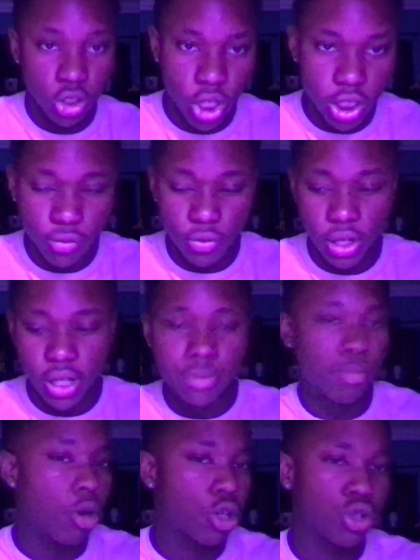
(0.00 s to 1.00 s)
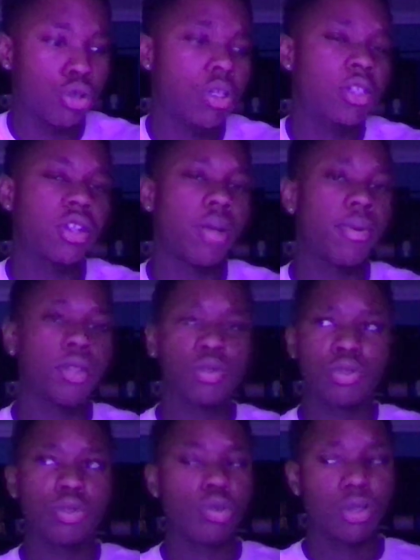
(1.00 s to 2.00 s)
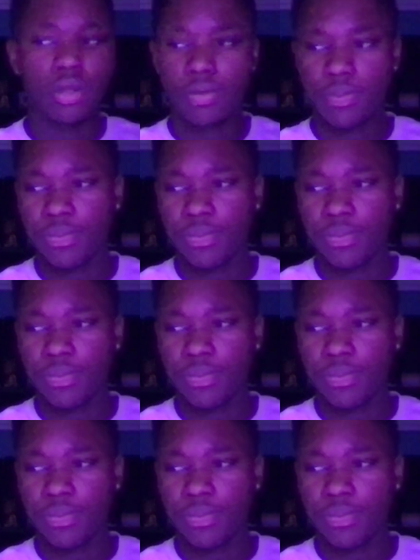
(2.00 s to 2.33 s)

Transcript: Dress for Less, Marshalls. I shop at those stores,